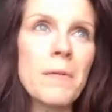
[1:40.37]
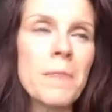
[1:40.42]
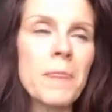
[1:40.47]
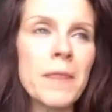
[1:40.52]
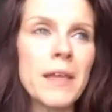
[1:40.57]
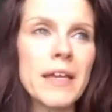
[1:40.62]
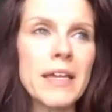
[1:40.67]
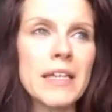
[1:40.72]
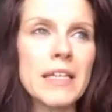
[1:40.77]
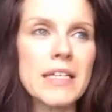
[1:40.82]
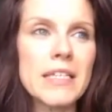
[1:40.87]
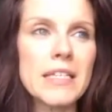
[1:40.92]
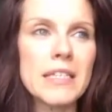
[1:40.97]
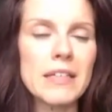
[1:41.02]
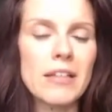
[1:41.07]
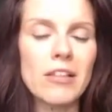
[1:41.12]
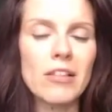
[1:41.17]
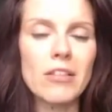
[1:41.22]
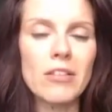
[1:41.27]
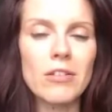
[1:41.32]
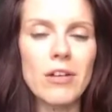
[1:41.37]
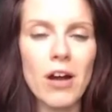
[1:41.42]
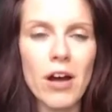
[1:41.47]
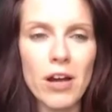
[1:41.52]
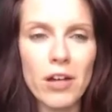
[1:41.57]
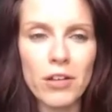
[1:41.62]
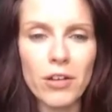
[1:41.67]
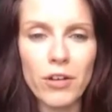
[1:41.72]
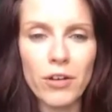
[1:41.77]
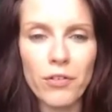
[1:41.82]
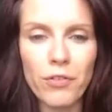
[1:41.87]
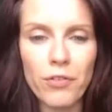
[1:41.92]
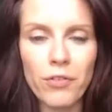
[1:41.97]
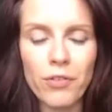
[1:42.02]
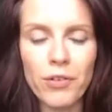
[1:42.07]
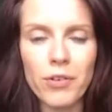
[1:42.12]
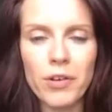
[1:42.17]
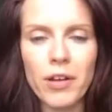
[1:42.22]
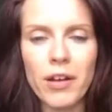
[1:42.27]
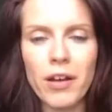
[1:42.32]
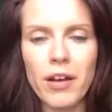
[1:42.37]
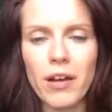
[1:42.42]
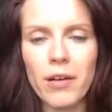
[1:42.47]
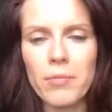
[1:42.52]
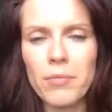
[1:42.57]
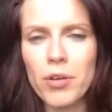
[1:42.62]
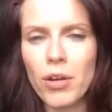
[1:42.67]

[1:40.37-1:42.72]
it is a lot of um,